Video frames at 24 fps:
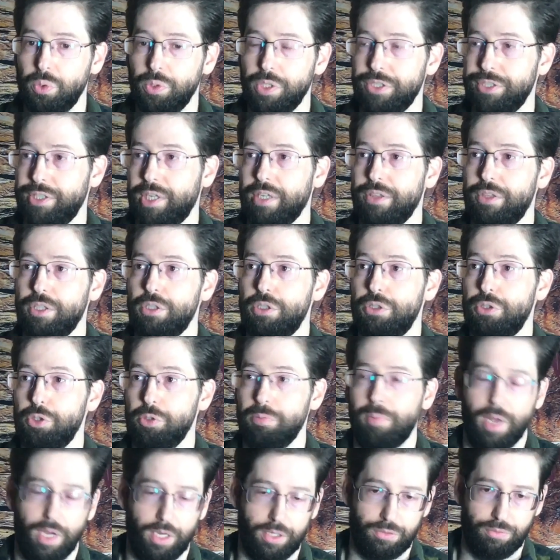he's got this
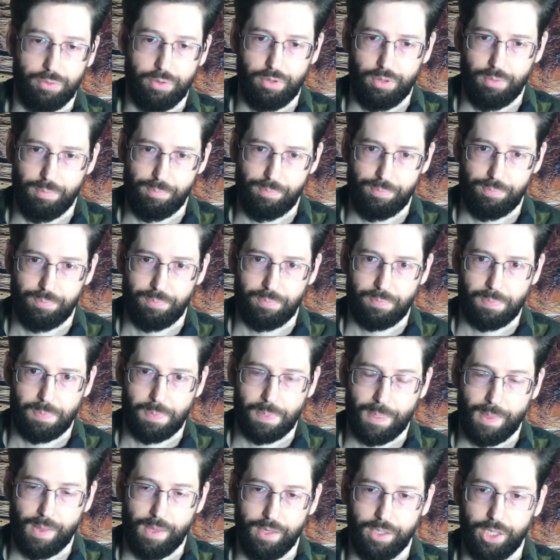shoebox with him.
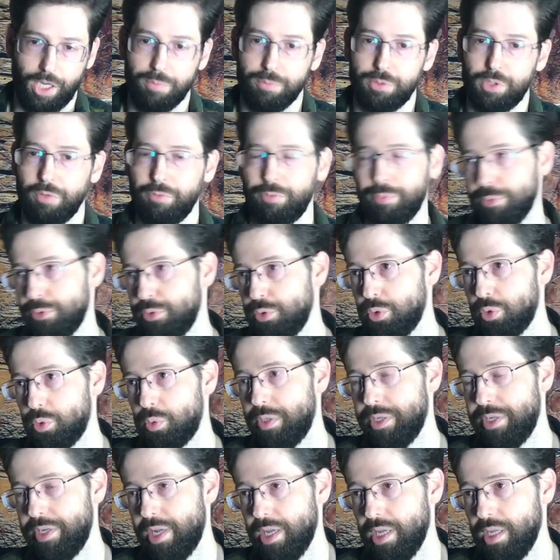He comes home from school
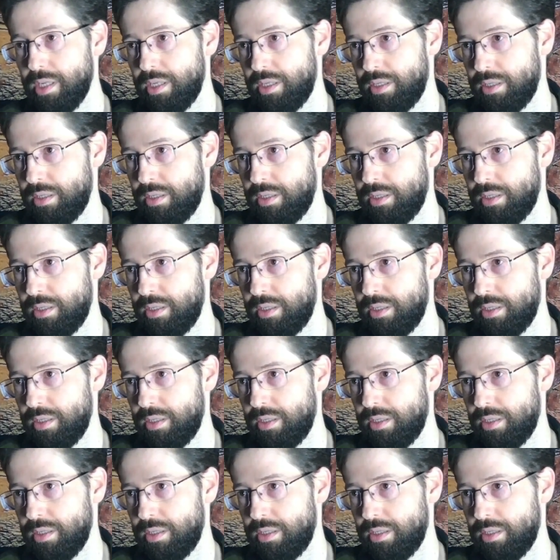one day,